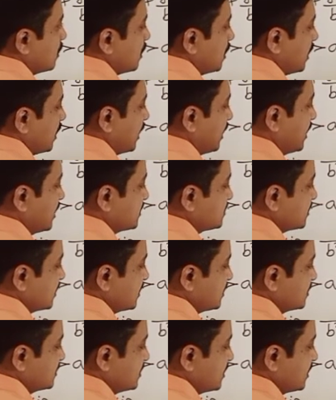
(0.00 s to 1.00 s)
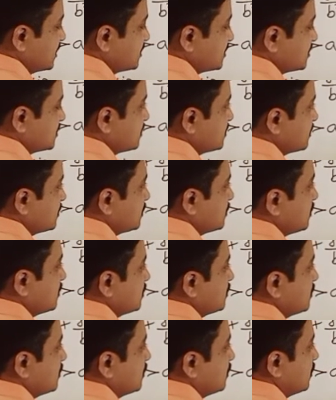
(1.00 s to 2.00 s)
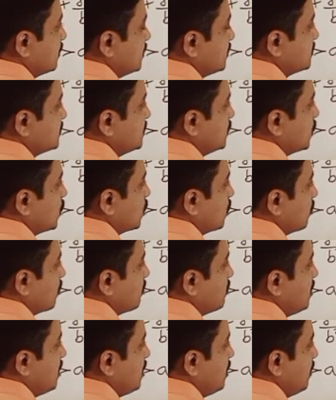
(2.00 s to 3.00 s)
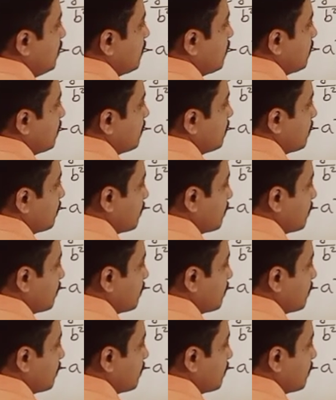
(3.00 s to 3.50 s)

s dash. It is 0 comma b,